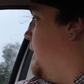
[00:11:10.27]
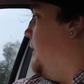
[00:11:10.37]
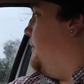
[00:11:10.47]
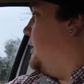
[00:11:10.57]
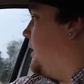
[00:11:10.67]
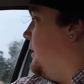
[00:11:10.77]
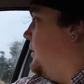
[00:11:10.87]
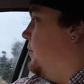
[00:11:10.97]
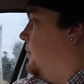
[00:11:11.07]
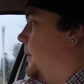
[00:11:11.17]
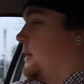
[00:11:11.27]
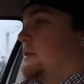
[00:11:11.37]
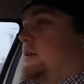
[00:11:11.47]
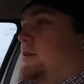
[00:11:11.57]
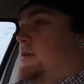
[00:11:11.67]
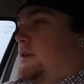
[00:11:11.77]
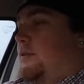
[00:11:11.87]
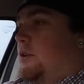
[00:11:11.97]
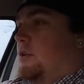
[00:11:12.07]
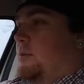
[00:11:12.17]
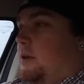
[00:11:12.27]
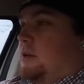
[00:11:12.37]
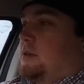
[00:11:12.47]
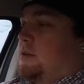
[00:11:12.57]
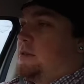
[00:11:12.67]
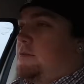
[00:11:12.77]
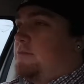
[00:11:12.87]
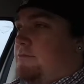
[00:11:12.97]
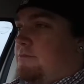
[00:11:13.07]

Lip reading: Having a kid and all makes it difficult, because,